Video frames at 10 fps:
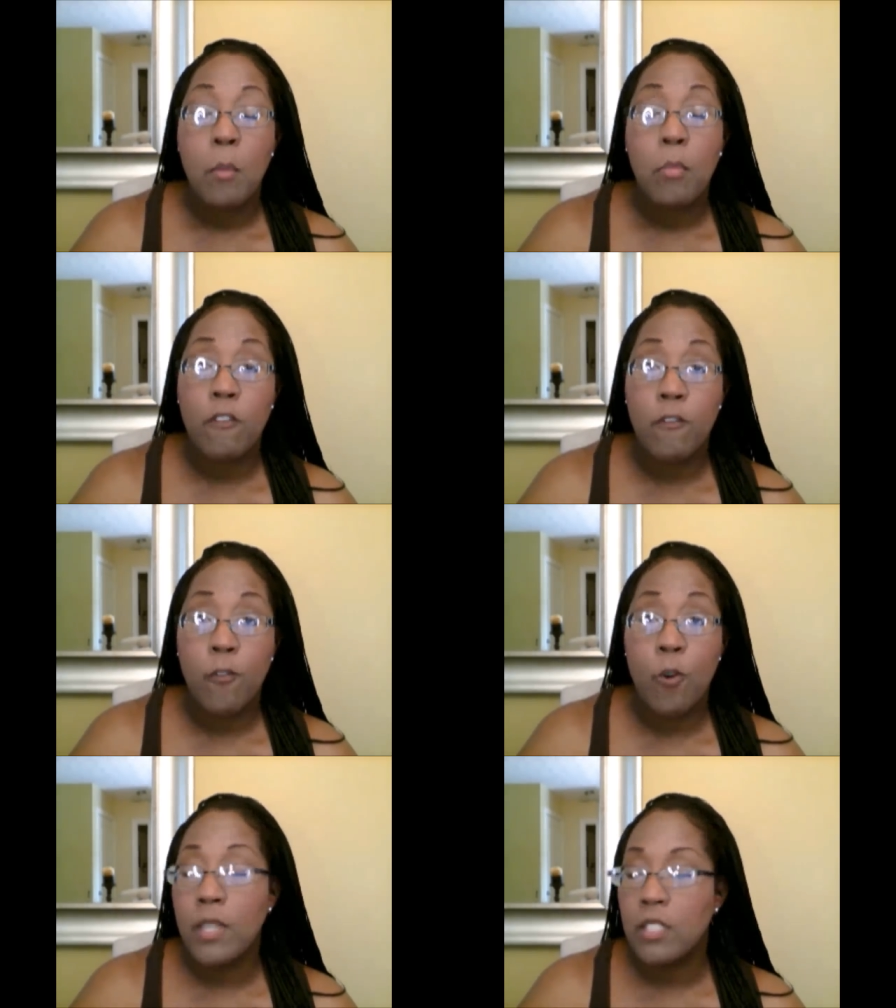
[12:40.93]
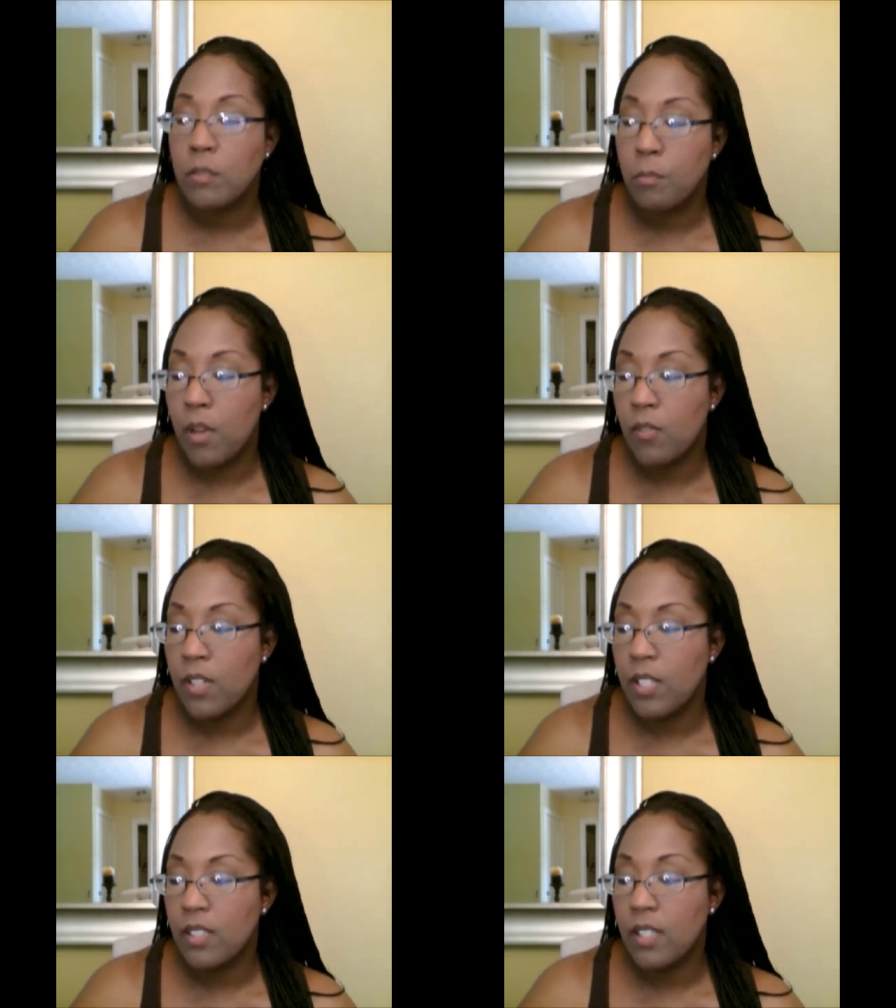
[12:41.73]
performance
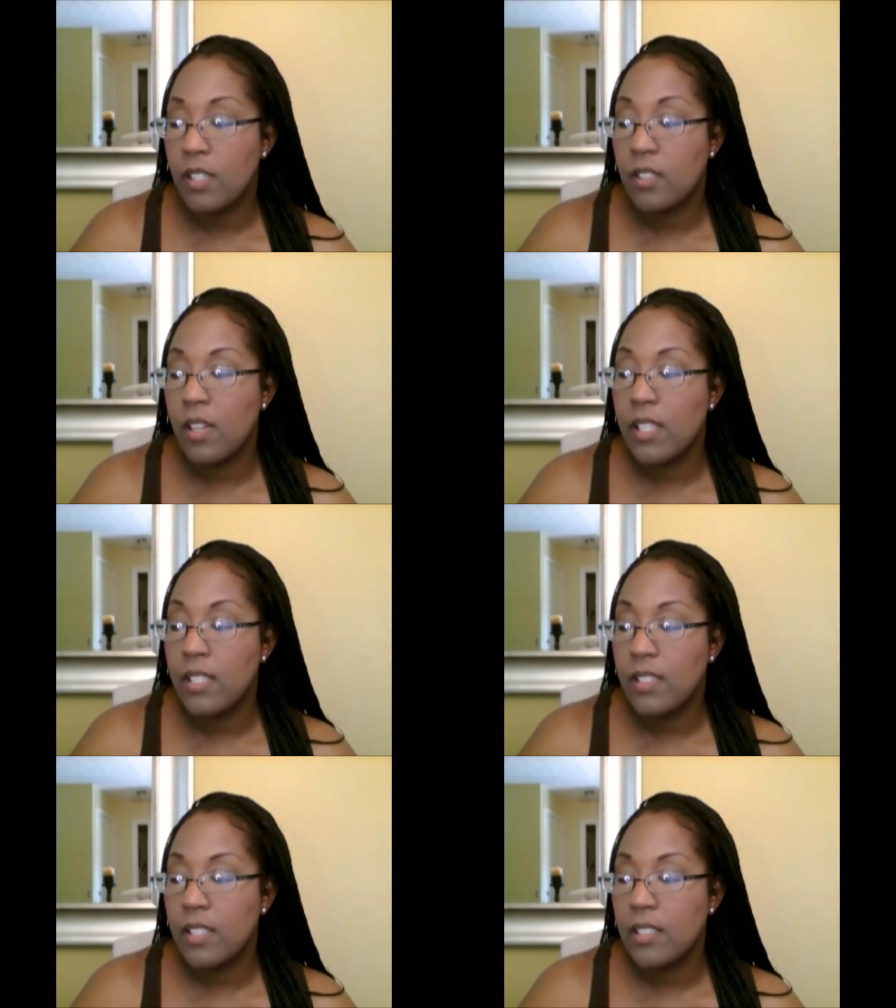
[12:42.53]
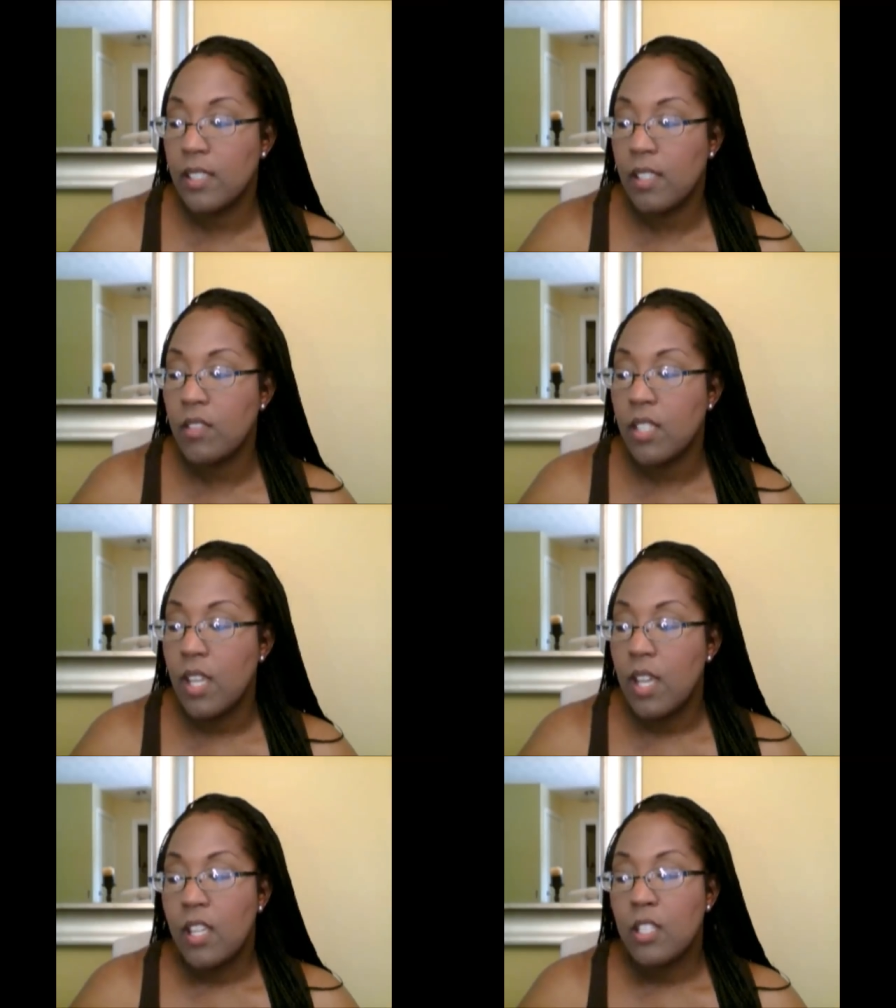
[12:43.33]
bonuses or incentives.
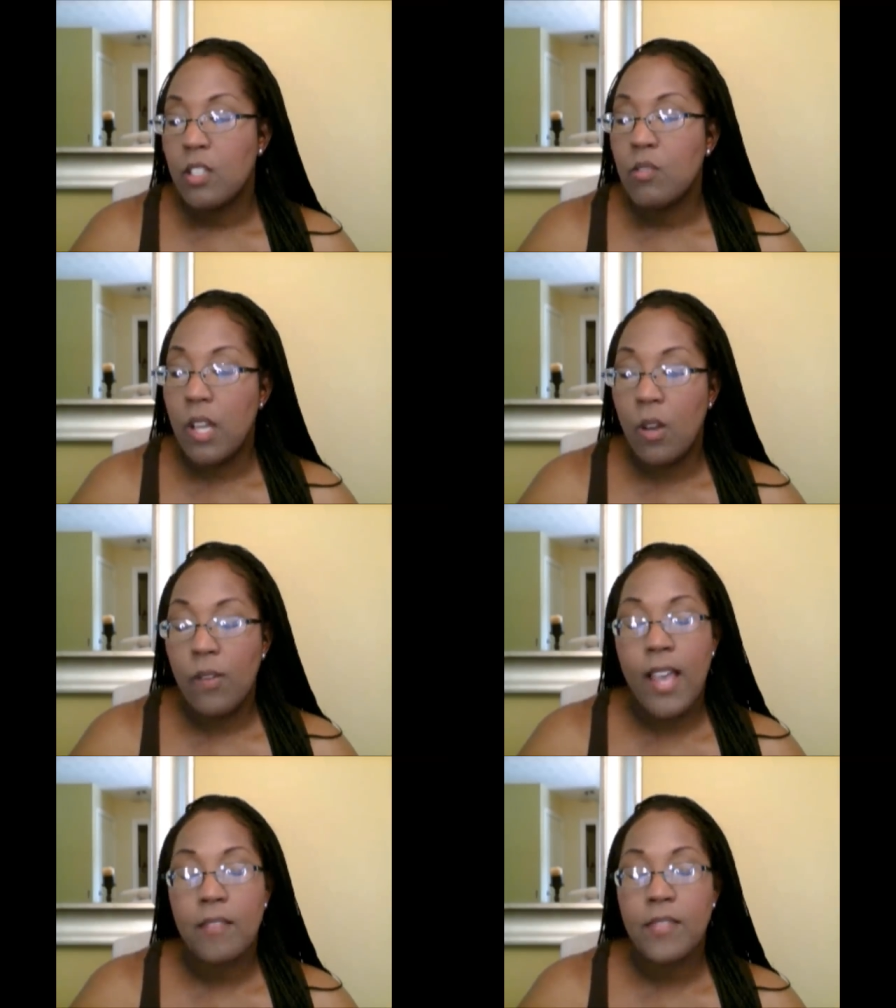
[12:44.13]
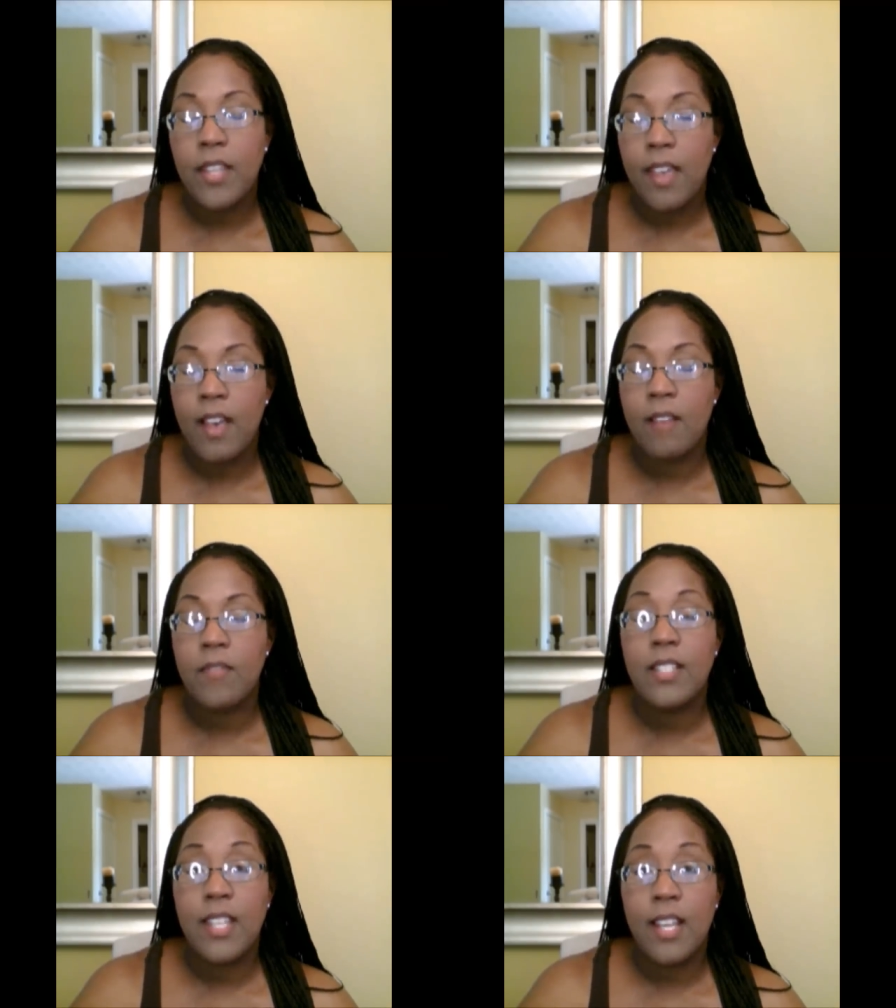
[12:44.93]
You don't have to
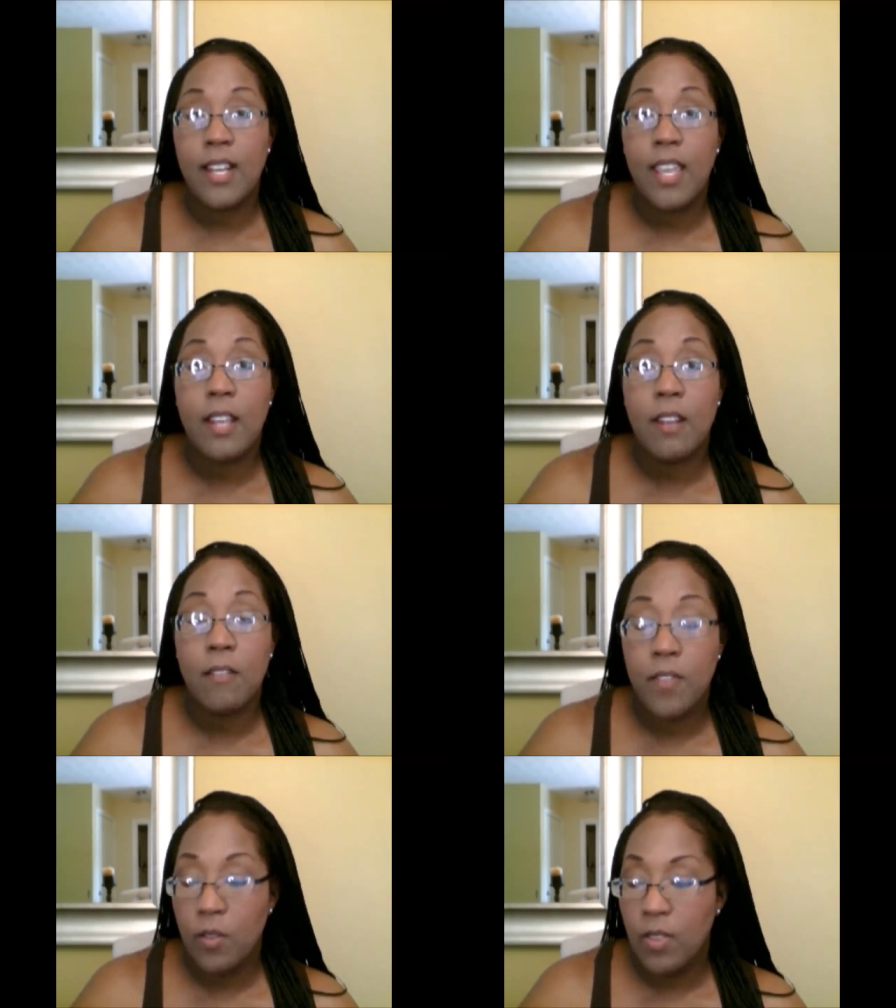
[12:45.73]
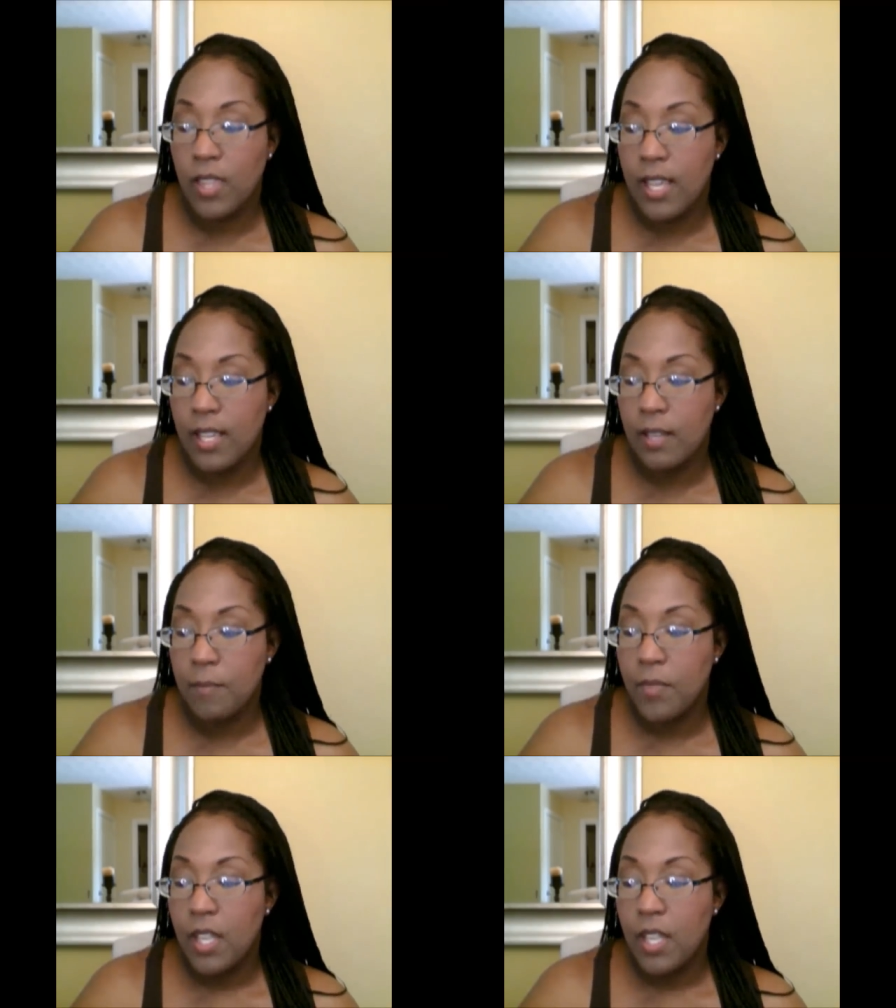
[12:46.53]
have a dedicated phone line.